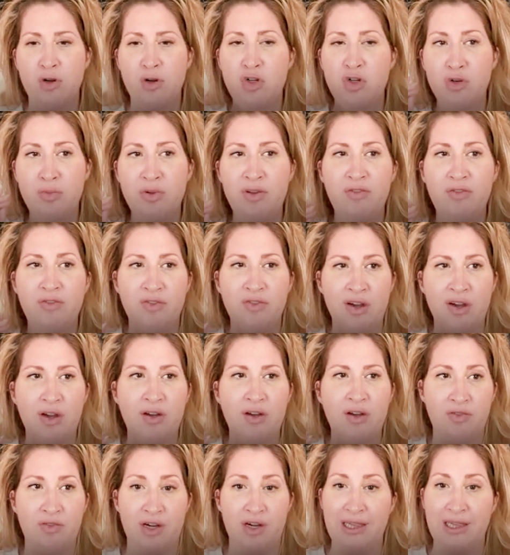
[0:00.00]
but you should be
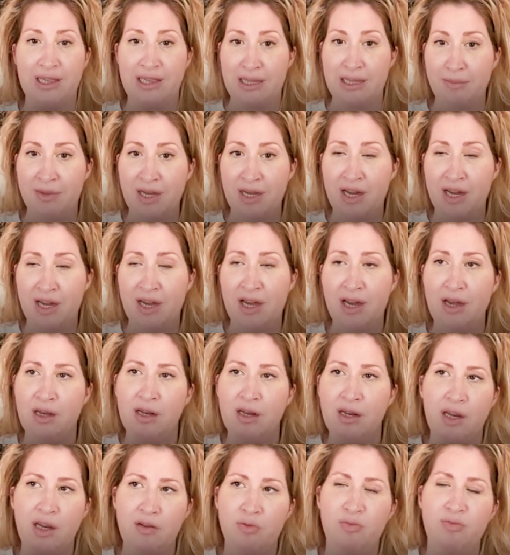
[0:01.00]
very very limited
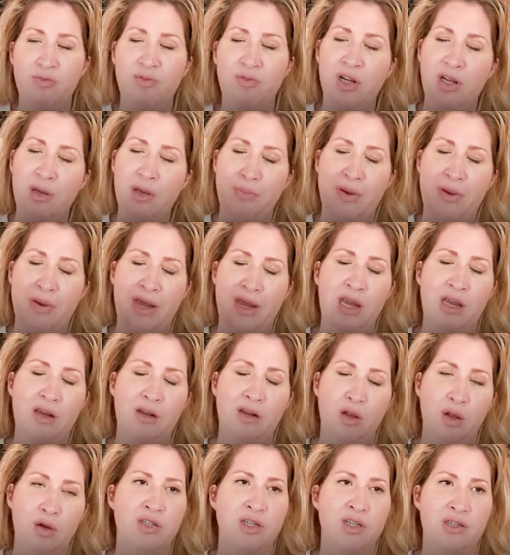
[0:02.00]
and like really
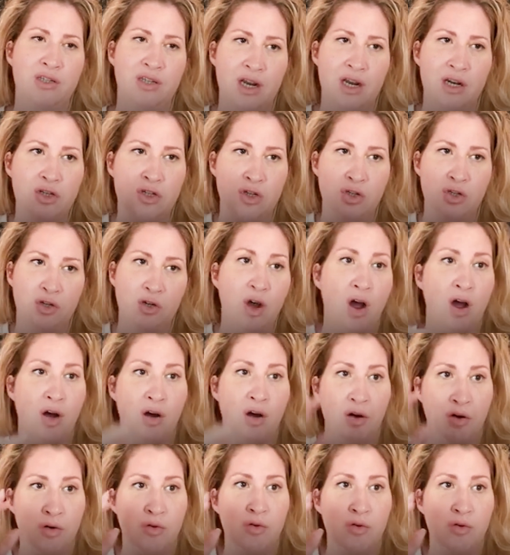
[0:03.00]
pay close attention to
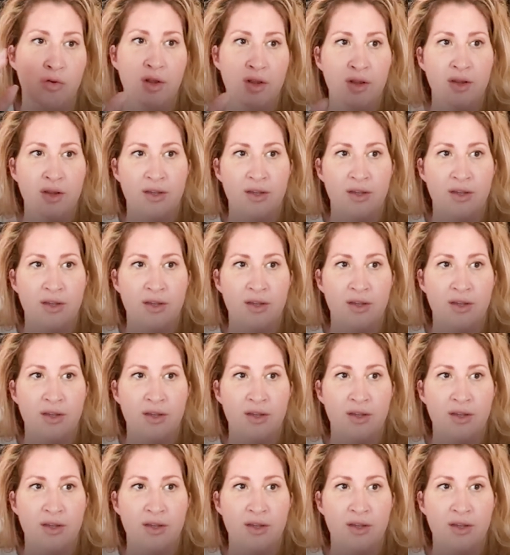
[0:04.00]
how